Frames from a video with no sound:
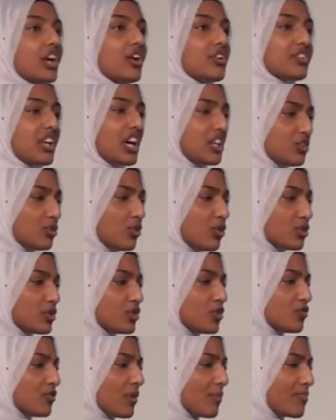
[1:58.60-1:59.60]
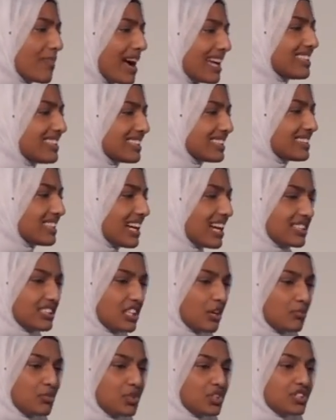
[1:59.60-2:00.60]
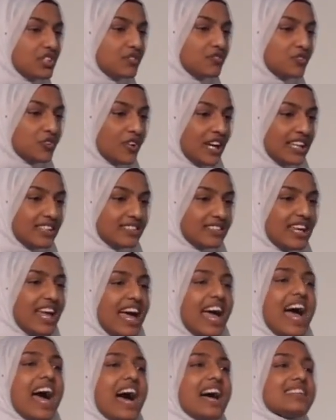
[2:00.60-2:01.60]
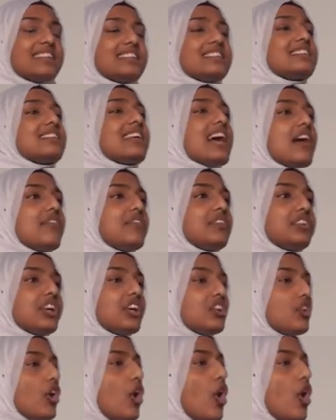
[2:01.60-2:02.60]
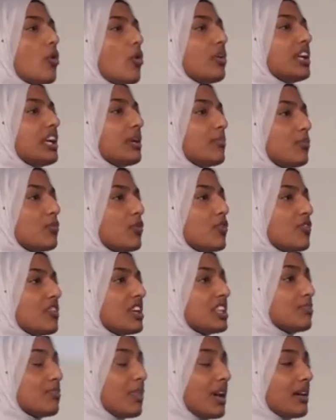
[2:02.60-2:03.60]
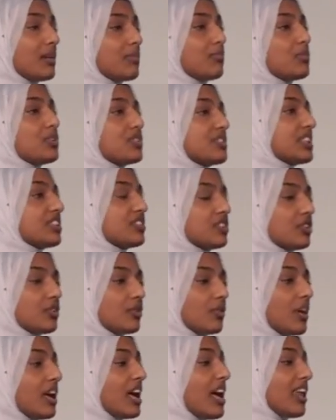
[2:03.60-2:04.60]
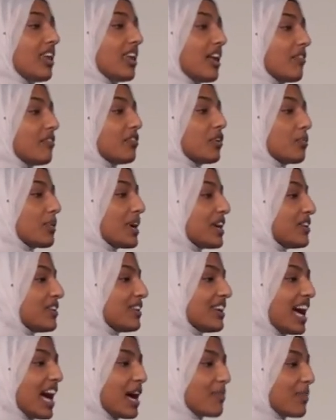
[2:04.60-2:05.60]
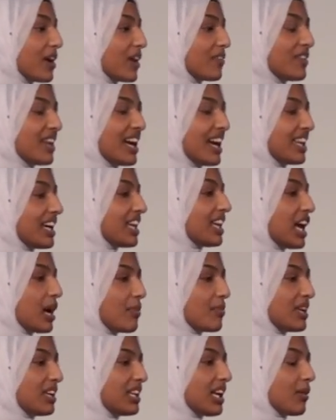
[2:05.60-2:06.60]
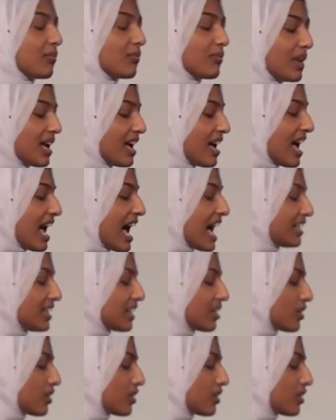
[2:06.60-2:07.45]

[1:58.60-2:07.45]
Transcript: girls, are taught to romanticize abusive traits. And this is evident only in movies, but in music too. Love the Way You Lie by Rihanna and Eminem. And